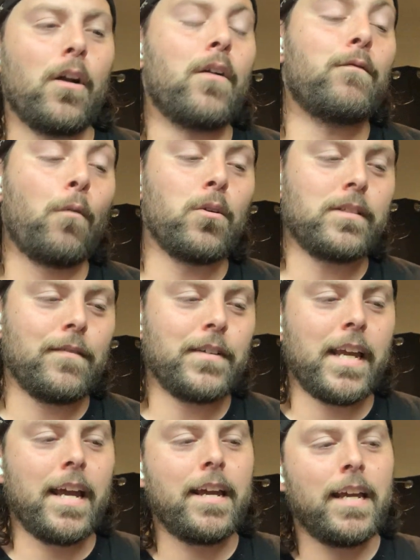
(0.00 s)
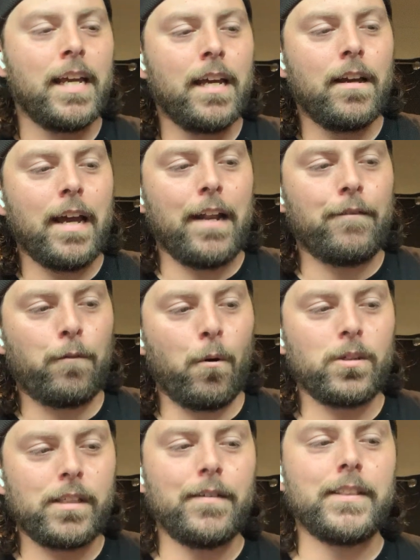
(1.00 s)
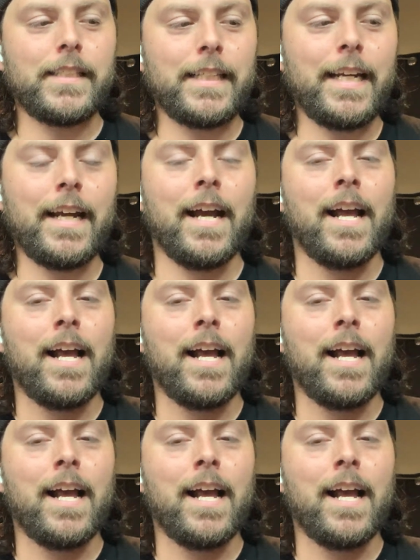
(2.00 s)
or 407K and 407C.